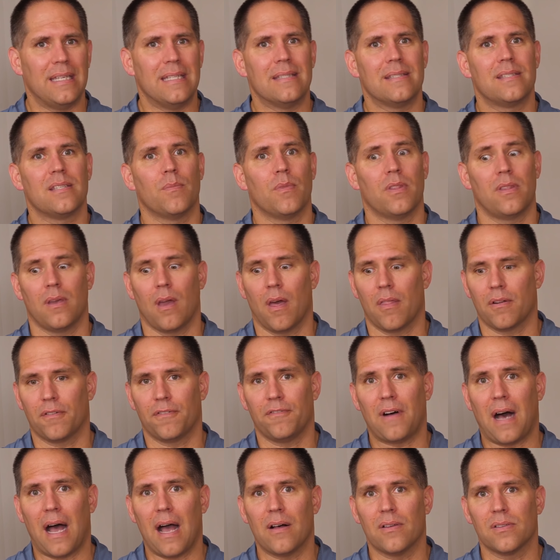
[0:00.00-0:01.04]
in some of the other
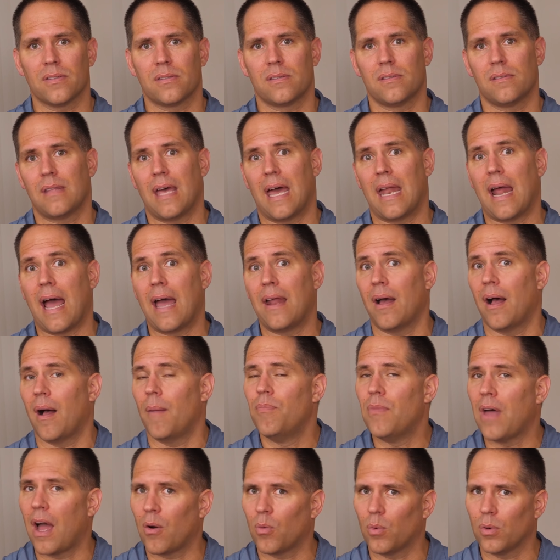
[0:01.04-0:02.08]
files that I,
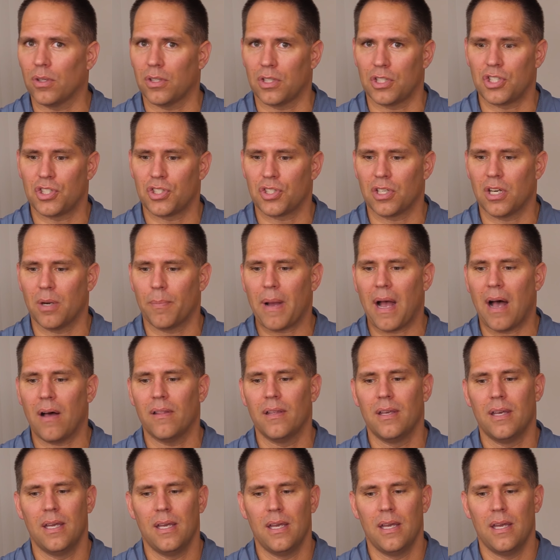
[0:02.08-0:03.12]
I'm not really sure about.
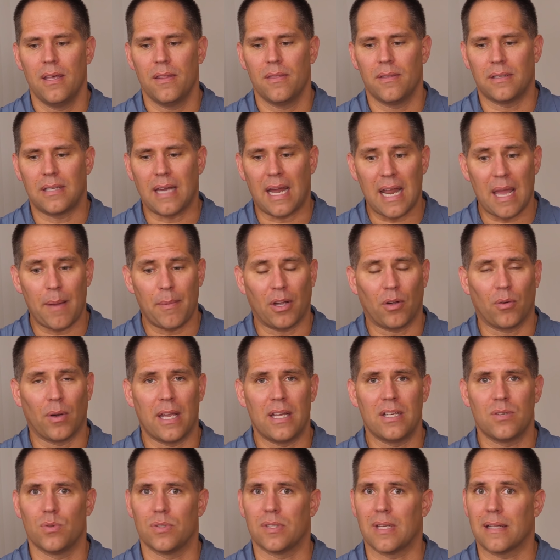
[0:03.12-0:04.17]
The dynamic
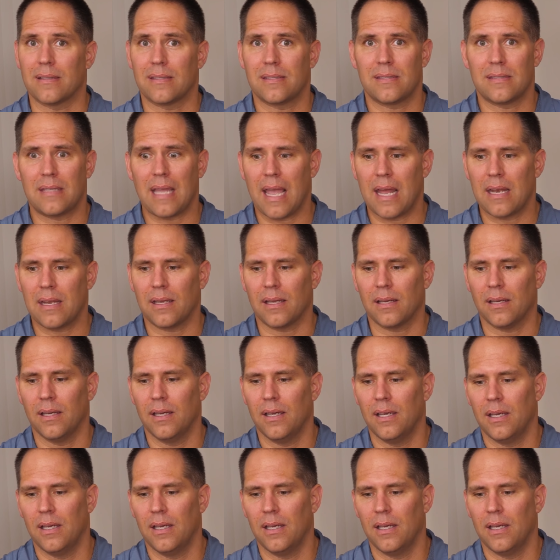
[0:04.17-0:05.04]
range was outstanding.